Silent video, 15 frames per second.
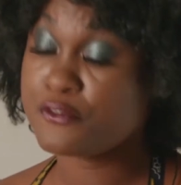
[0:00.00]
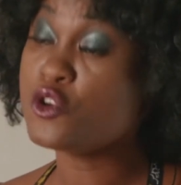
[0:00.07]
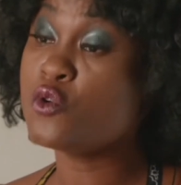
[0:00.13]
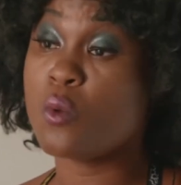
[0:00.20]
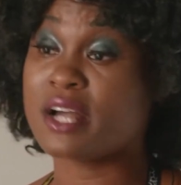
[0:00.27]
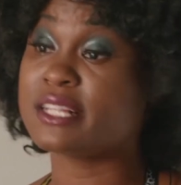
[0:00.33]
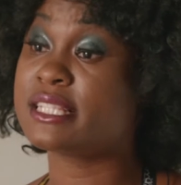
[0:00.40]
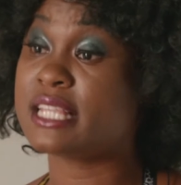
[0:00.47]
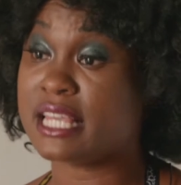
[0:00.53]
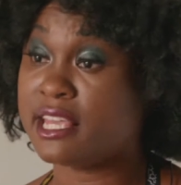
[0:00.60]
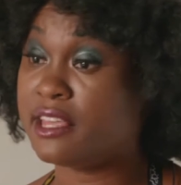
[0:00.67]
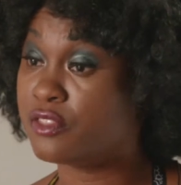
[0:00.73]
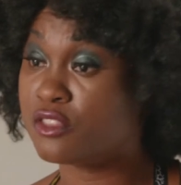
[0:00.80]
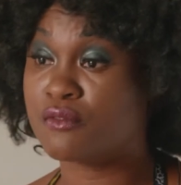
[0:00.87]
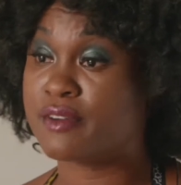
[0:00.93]
you want to
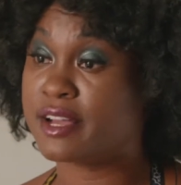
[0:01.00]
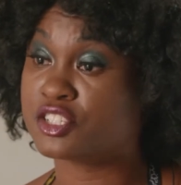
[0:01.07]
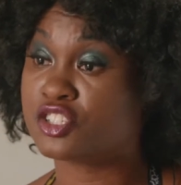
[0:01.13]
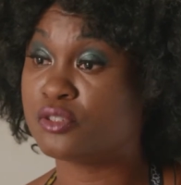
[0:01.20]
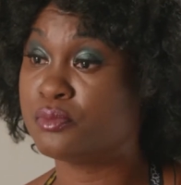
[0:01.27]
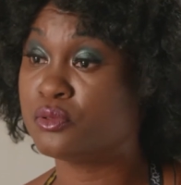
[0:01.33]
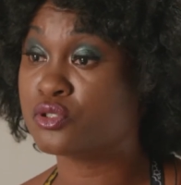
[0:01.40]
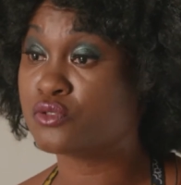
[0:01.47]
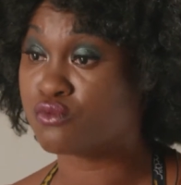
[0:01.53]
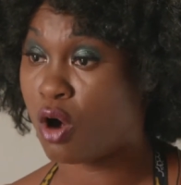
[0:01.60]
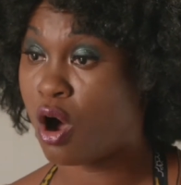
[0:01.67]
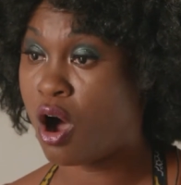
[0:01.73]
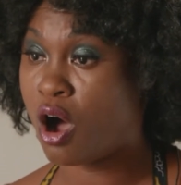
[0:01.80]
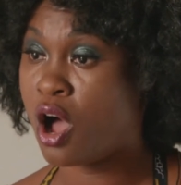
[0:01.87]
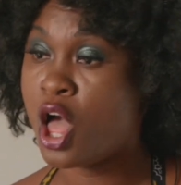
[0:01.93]
eat the vegetables
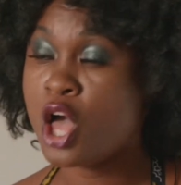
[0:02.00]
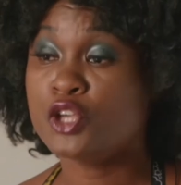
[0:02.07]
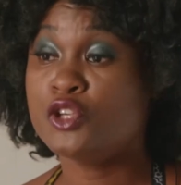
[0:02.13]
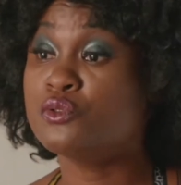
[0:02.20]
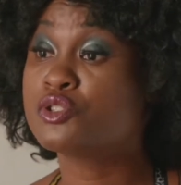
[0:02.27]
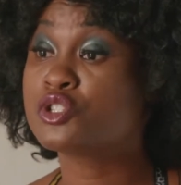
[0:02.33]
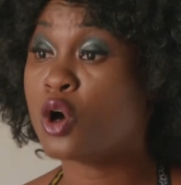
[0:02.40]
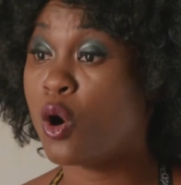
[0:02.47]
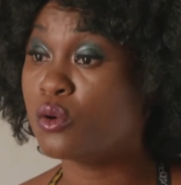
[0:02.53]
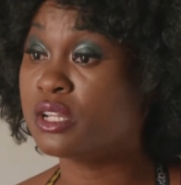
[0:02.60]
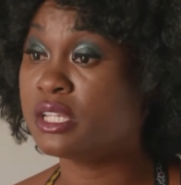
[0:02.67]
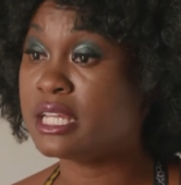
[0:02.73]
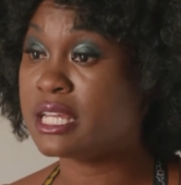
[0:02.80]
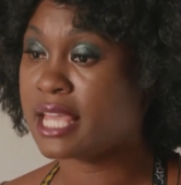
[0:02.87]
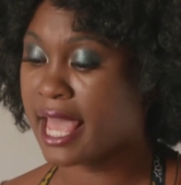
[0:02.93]
raw, you
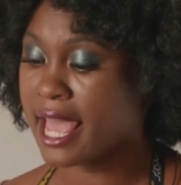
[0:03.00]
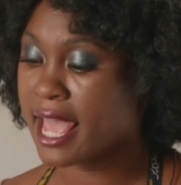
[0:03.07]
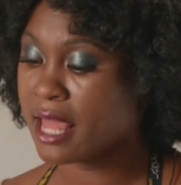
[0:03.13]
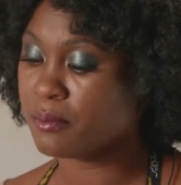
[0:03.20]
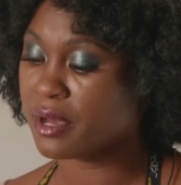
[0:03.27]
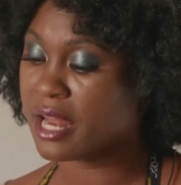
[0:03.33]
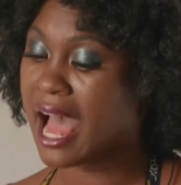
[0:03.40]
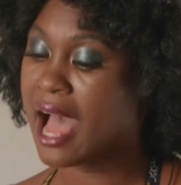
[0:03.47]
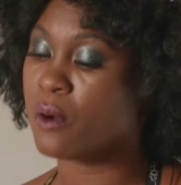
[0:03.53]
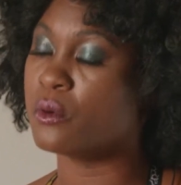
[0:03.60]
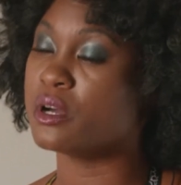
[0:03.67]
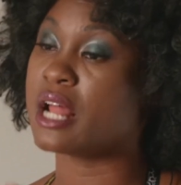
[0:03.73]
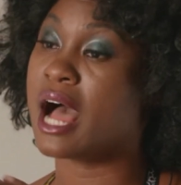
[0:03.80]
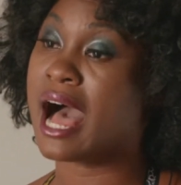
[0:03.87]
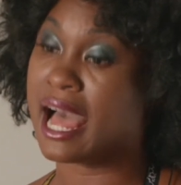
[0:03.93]
totally can, but I
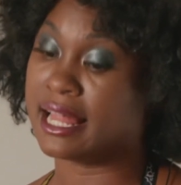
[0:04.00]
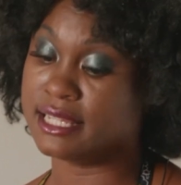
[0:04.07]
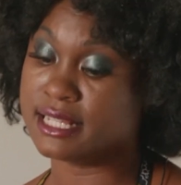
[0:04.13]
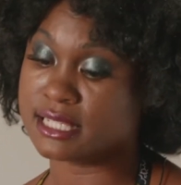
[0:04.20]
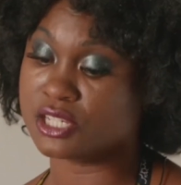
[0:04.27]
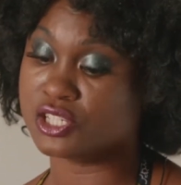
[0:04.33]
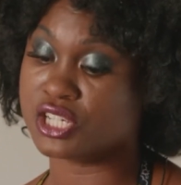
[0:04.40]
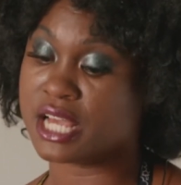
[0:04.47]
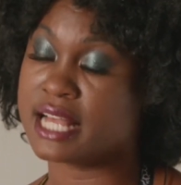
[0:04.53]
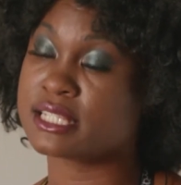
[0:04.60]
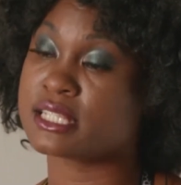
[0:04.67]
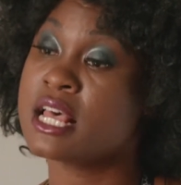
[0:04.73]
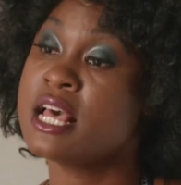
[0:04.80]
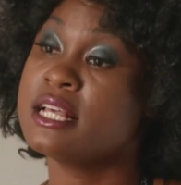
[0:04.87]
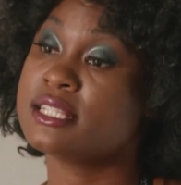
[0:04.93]
would highly
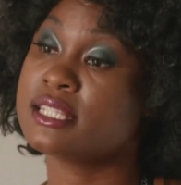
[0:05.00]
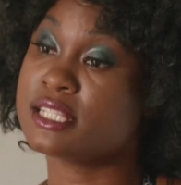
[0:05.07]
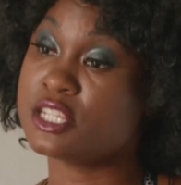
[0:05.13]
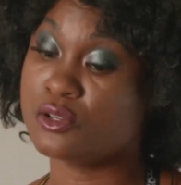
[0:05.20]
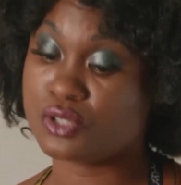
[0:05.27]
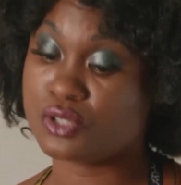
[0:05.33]
suggest still